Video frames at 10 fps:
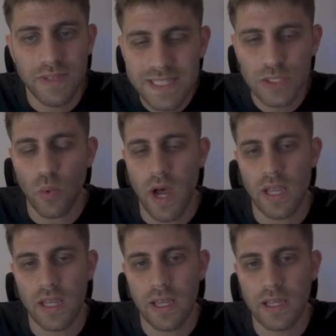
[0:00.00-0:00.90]
that's
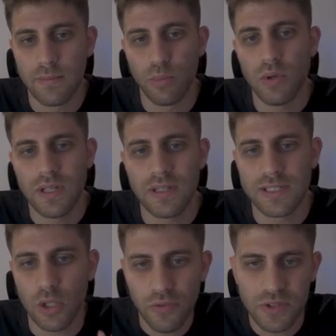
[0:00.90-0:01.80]
why in bullet,
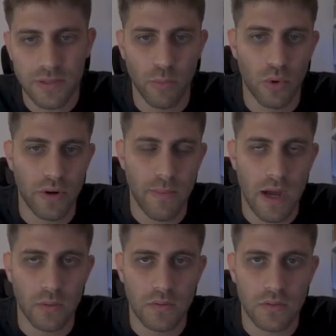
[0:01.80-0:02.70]
it's often more
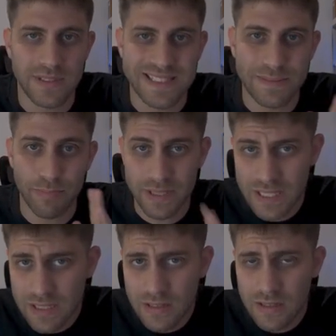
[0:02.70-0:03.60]
about
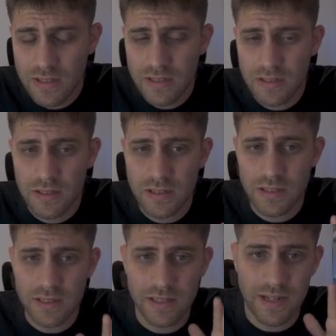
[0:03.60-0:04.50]
speed
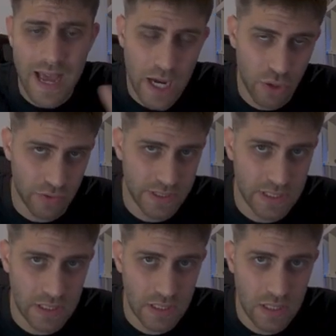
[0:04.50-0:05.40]
than
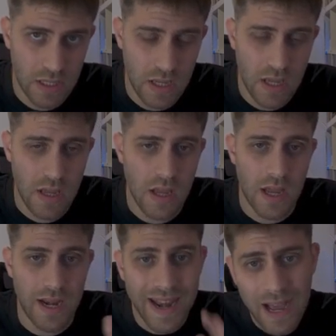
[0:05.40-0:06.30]
accuracy.
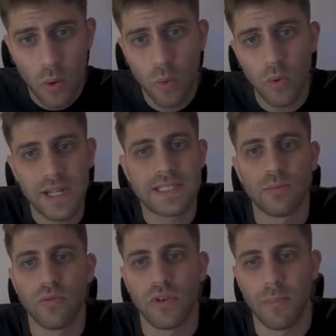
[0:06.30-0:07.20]
Now let's
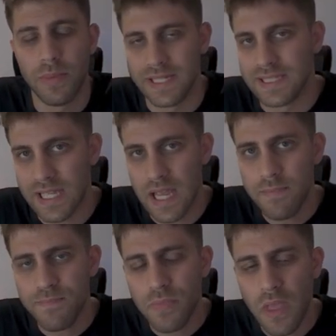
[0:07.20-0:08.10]
move on a blitz game,